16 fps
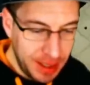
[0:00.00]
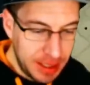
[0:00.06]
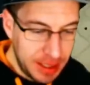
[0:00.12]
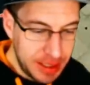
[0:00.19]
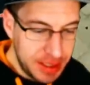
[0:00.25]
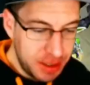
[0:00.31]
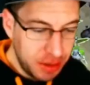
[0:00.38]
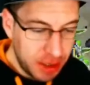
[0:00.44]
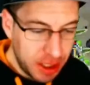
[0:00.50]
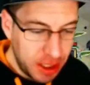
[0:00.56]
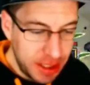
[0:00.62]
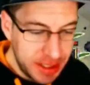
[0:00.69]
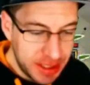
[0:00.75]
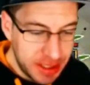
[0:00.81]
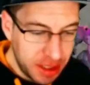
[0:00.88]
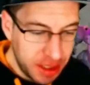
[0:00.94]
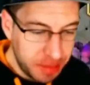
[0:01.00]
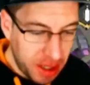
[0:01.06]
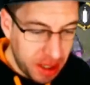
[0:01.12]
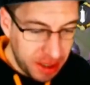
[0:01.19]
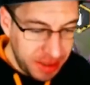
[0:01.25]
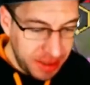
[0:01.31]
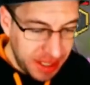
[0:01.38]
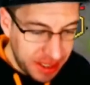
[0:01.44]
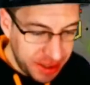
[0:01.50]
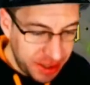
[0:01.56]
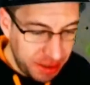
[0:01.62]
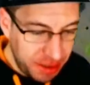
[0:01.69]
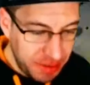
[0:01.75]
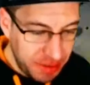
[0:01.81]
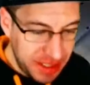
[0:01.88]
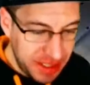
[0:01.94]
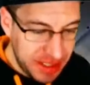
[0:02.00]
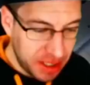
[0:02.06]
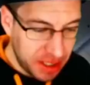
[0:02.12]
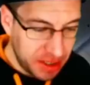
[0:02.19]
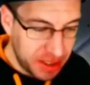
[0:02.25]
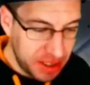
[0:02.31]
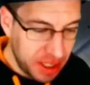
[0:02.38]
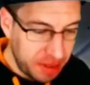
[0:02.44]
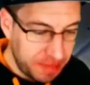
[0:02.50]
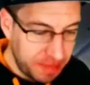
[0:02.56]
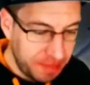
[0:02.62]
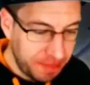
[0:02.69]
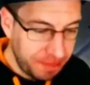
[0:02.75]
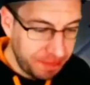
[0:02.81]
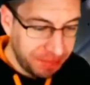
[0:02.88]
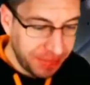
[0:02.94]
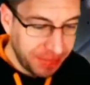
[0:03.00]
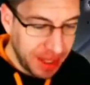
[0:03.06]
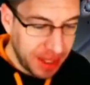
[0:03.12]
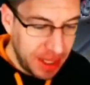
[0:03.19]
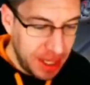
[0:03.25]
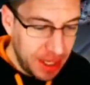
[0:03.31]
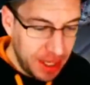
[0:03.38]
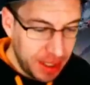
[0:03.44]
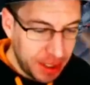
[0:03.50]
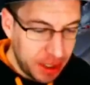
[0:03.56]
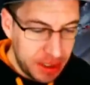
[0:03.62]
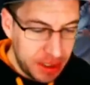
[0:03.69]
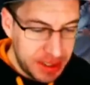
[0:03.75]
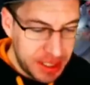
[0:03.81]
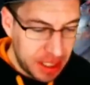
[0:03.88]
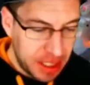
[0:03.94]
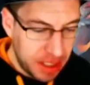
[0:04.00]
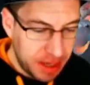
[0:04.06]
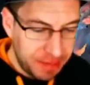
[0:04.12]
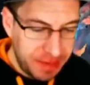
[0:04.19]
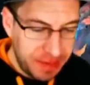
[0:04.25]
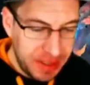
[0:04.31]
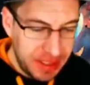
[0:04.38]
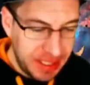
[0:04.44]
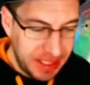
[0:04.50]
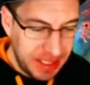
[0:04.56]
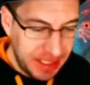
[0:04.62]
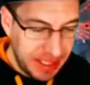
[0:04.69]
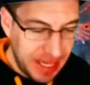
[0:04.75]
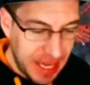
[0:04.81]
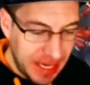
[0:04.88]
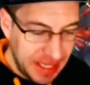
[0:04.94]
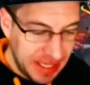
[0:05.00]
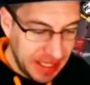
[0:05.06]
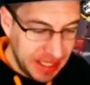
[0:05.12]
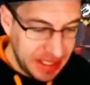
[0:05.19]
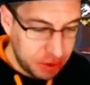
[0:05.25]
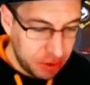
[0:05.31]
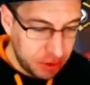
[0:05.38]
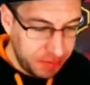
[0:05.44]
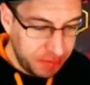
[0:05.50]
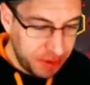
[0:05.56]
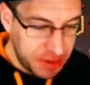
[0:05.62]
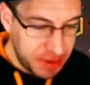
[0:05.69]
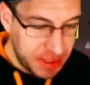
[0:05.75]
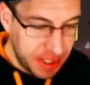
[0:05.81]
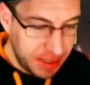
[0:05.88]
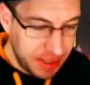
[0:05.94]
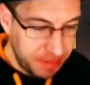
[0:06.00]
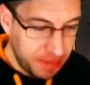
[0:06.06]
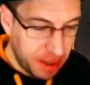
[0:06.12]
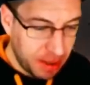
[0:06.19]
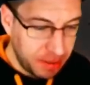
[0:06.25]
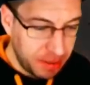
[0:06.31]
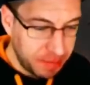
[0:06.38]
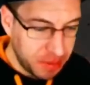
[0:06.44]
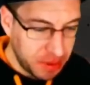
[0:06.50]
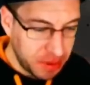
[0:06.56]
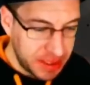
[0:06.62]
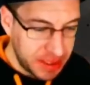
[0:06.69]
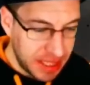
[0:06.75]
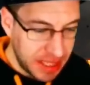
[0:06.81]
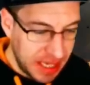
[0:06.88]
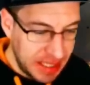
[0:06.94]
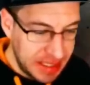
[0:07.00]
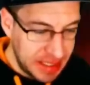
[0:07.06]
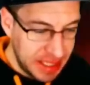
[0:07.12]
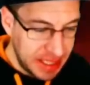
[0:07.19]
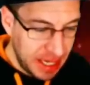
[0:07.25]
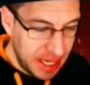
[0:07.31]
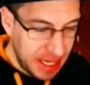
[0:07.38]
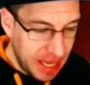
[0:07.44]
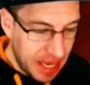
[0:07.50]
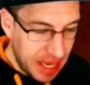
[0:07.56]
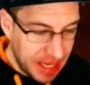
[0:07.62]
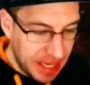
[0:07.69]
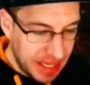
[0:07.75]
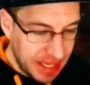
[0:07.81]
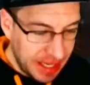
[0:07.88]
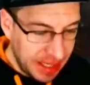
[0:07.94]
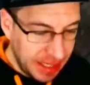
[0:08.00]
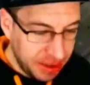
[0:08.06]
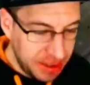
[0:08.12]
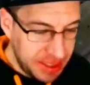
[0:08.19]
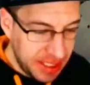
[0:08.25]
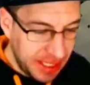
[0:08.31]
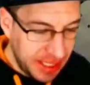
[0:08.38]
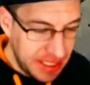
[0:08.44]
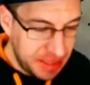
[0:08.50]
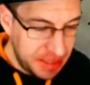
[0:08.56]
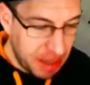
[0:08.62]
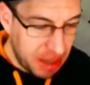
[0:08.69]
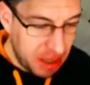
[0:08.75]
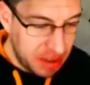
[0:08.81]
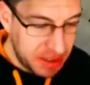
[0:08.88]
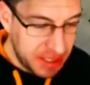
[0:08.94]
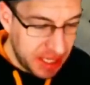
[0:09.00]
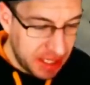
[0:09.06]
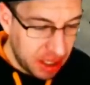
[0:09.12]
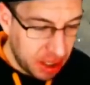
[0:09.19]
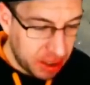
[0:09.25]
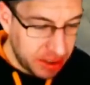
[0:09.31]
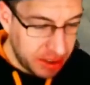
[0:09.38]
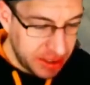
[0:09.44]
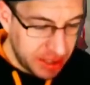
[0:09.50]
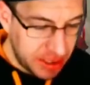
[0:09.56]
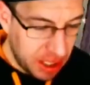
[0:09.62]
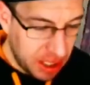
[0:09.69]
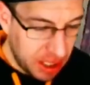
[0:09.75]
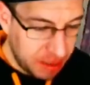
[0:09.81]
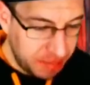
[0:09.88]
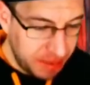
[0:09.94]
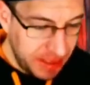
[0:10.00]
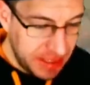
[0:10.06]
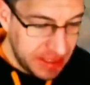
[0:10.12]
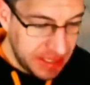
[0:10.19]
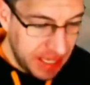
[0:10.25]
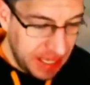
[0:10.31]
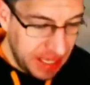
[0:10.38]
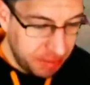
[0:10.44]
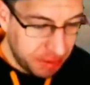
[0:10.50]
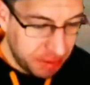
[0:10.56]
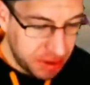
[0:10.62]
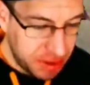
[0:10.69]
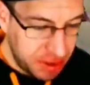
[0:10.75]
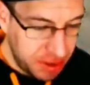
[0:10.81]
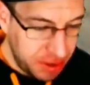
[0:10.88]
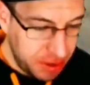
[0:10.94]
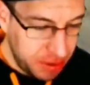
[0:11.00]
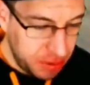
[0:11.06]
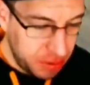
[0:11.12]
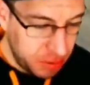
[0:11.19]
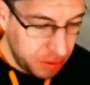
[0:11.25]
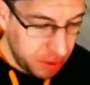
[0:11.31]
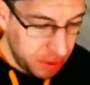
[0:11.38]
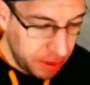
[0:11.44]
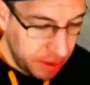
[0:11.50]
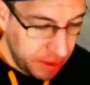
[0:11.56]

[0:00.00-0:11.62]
So Kurd is on the bottom, the other human is on the top. Kurd started off, he had a nice Rufios on both sides, and it looks like his power side on the top is able to